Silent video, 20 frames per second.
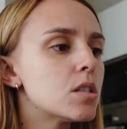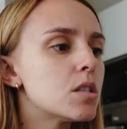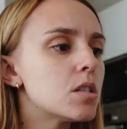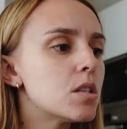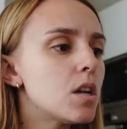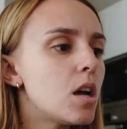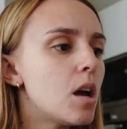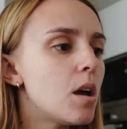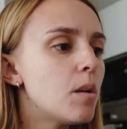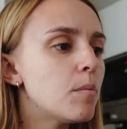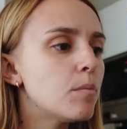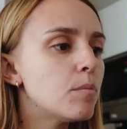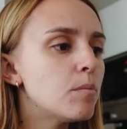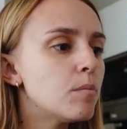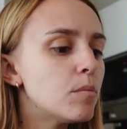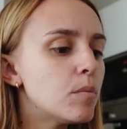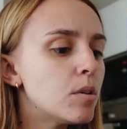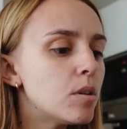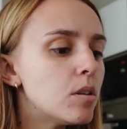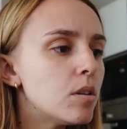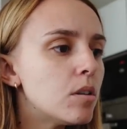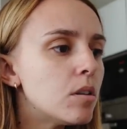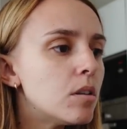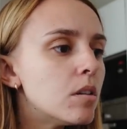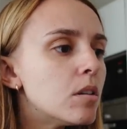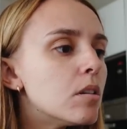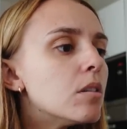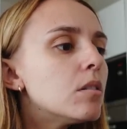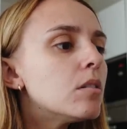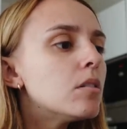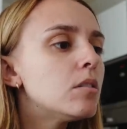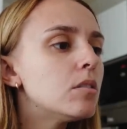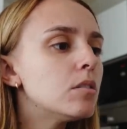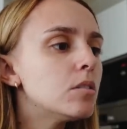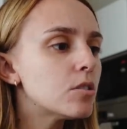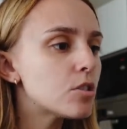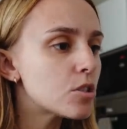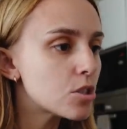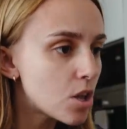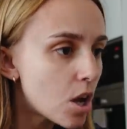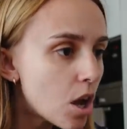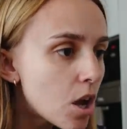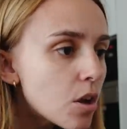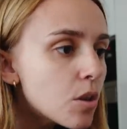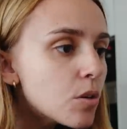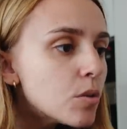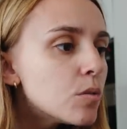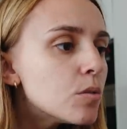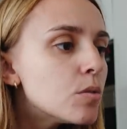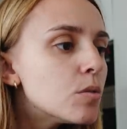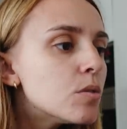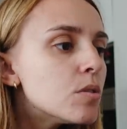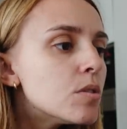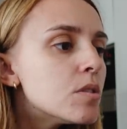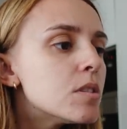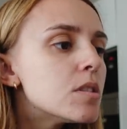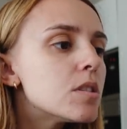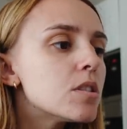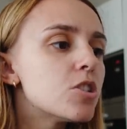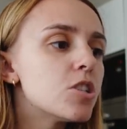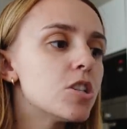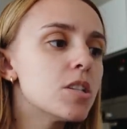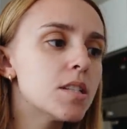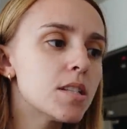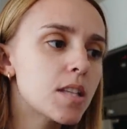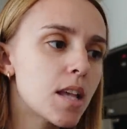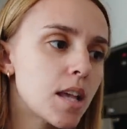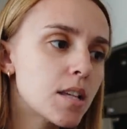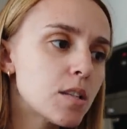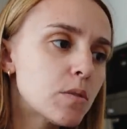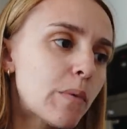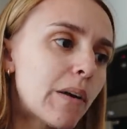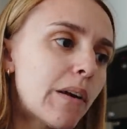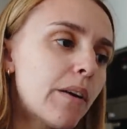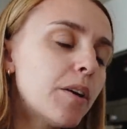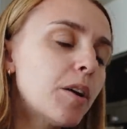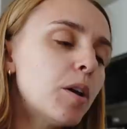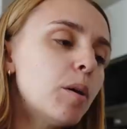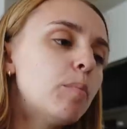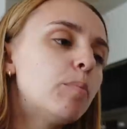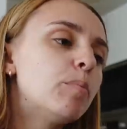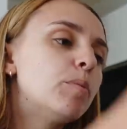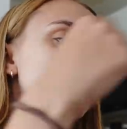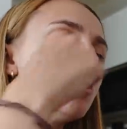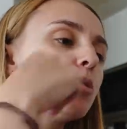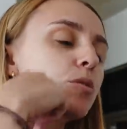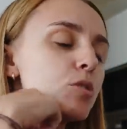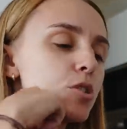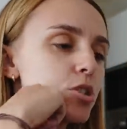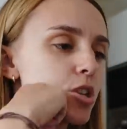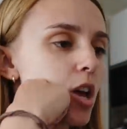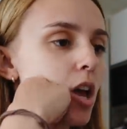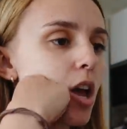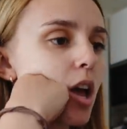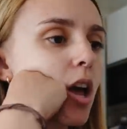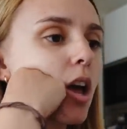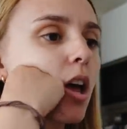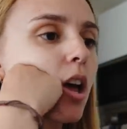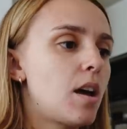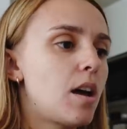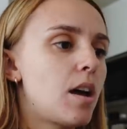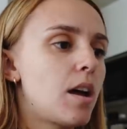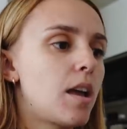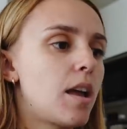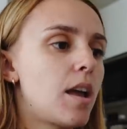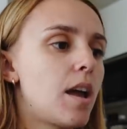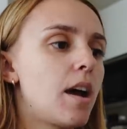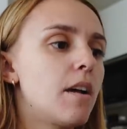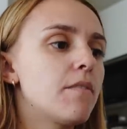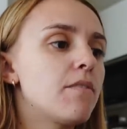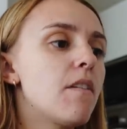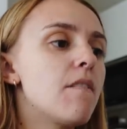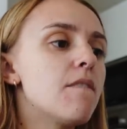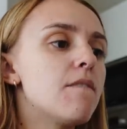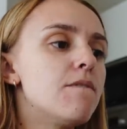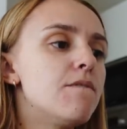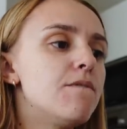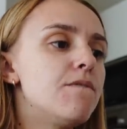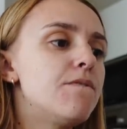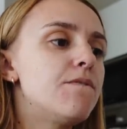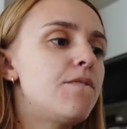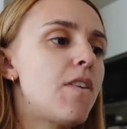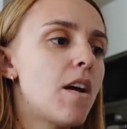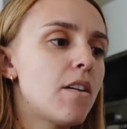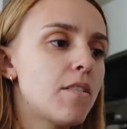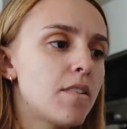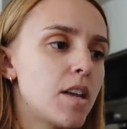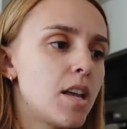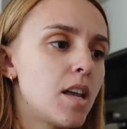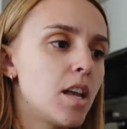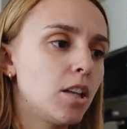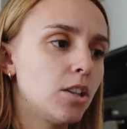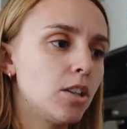autumnal tones, she says, wearing a blue shirt. I have very